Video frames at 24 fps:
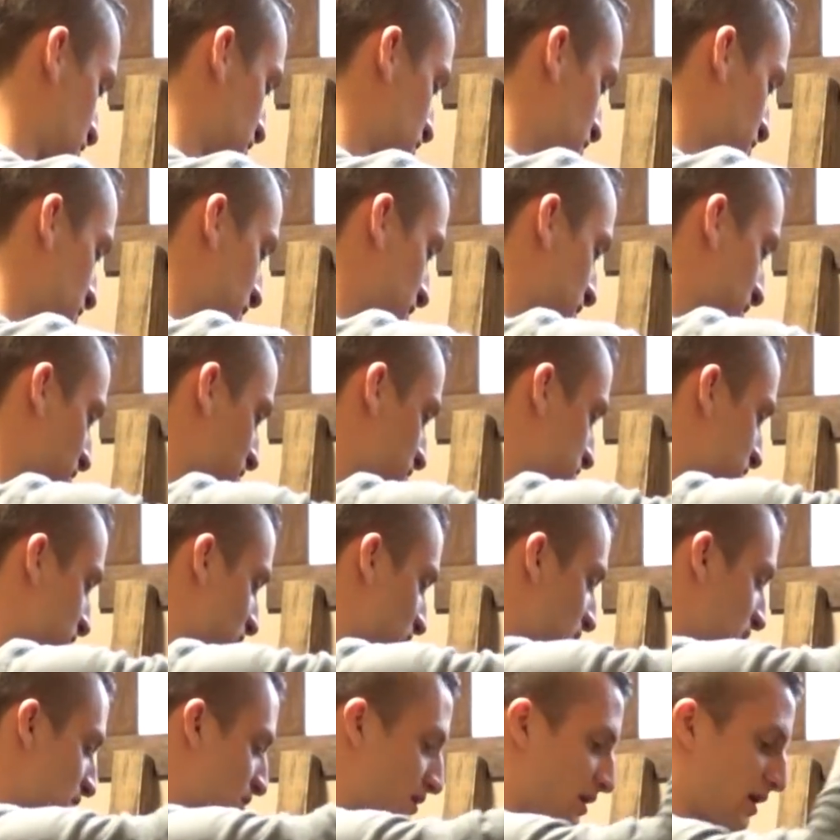you is
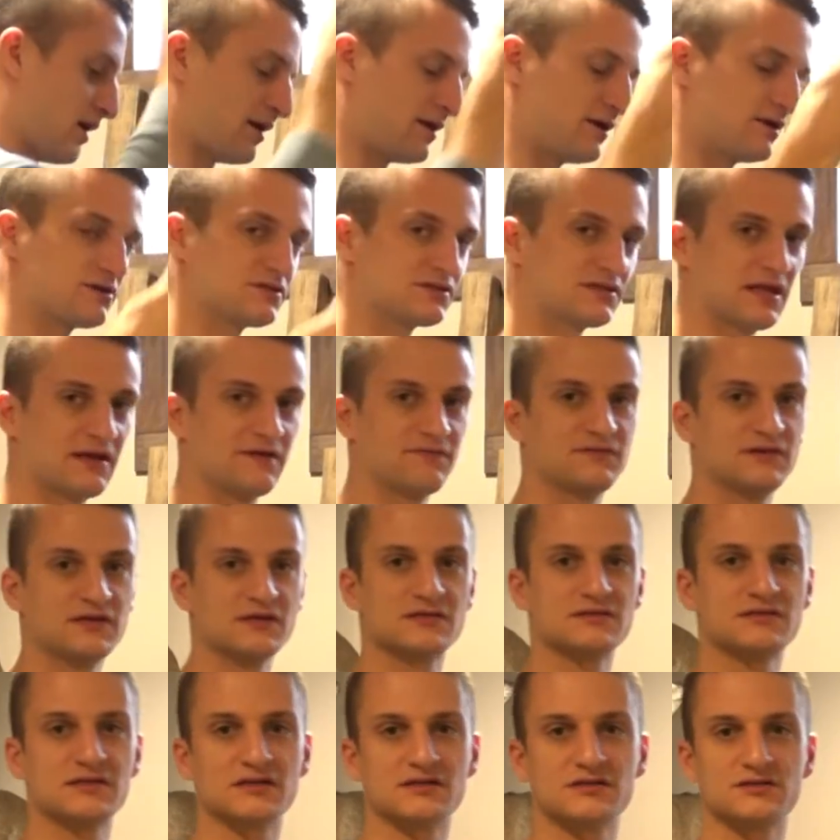the Hunter Safety
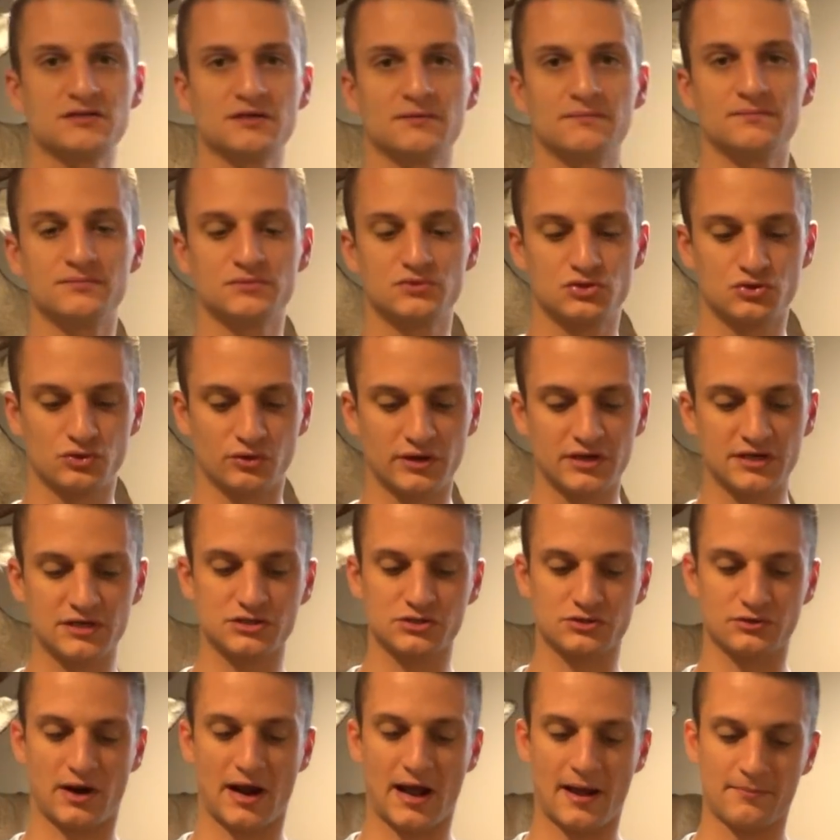System tree
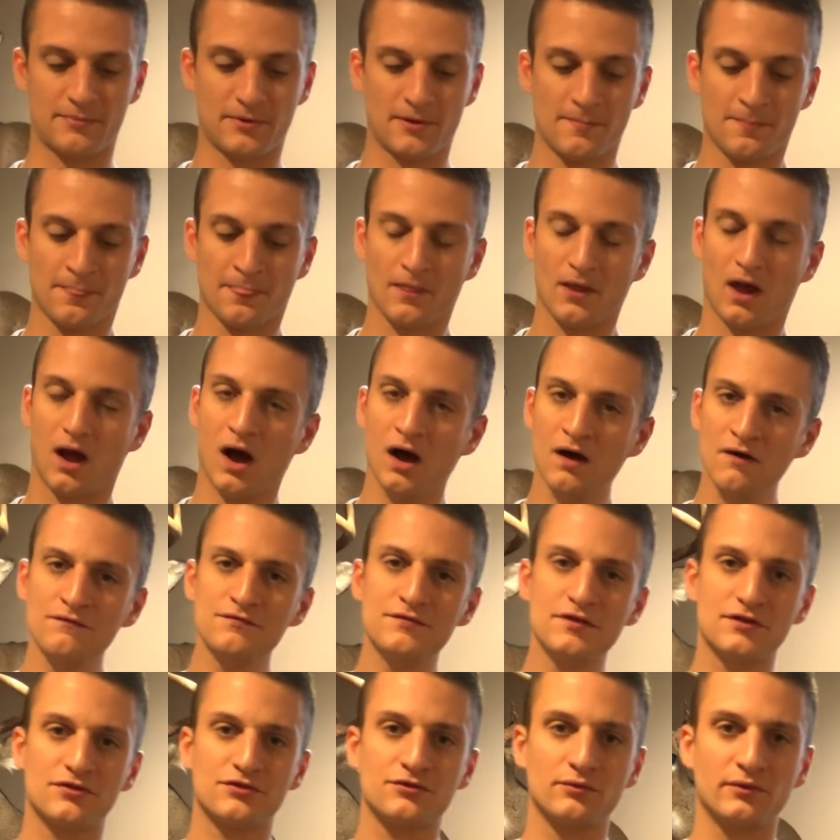strap. Of
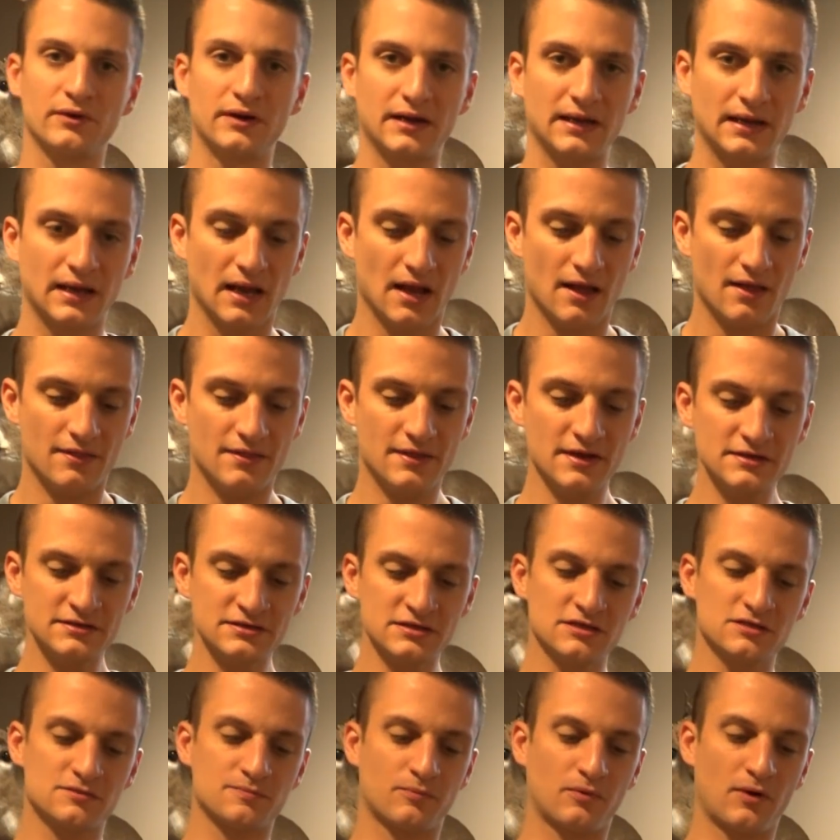the three, this
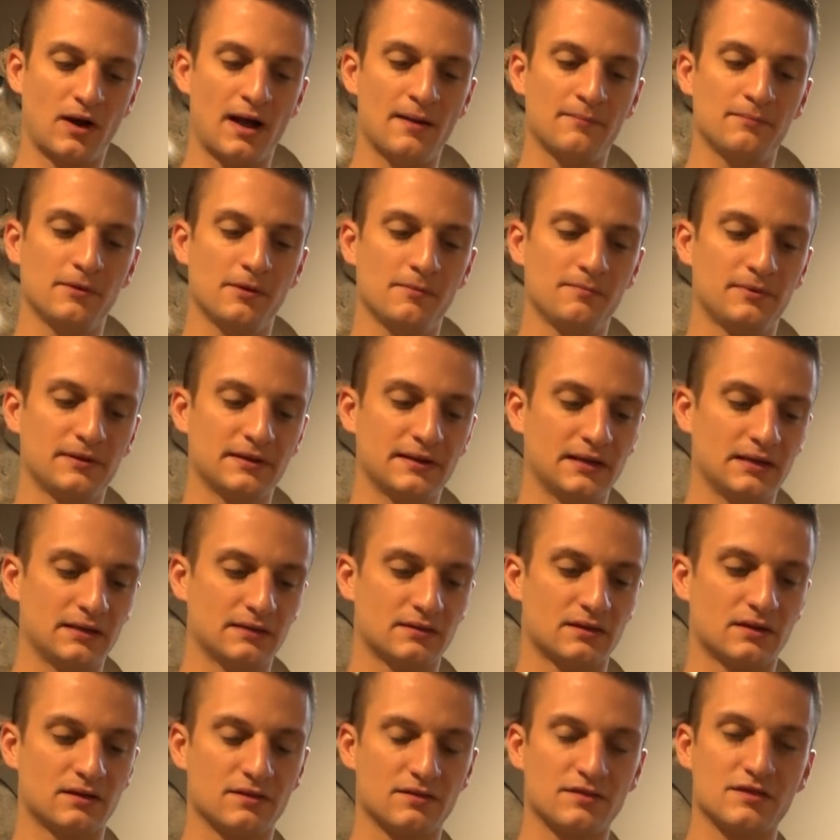is probably
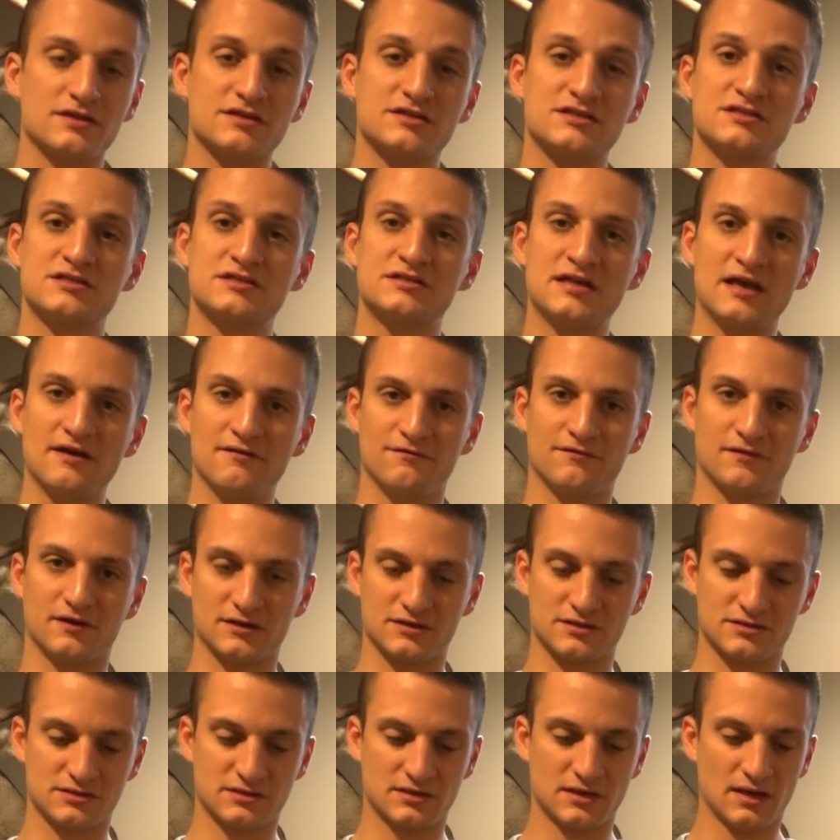the
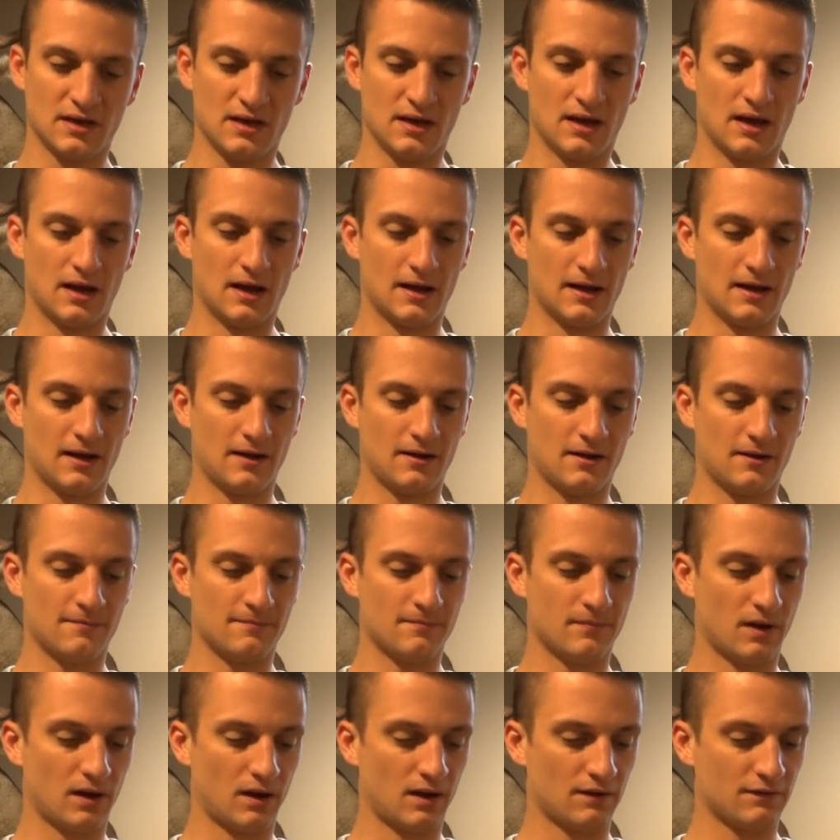stiffest
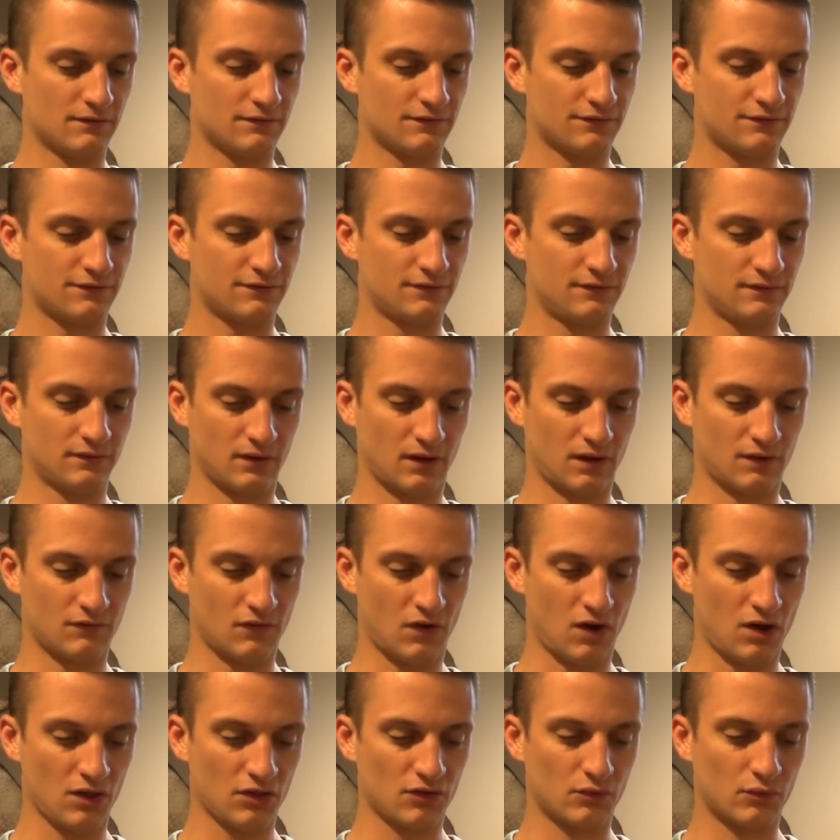of
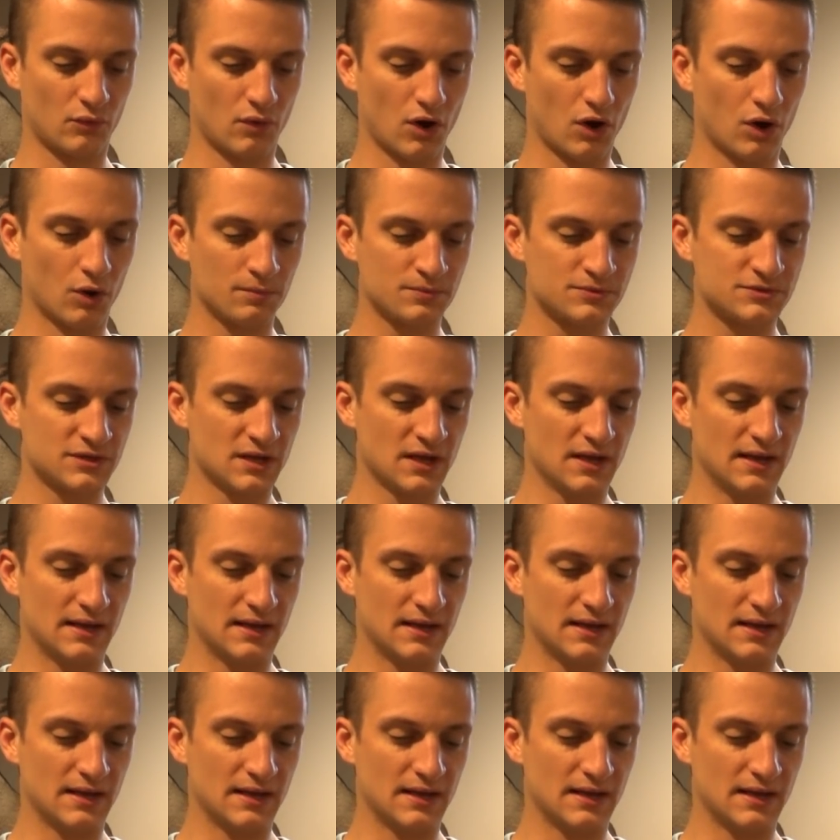all the ropes.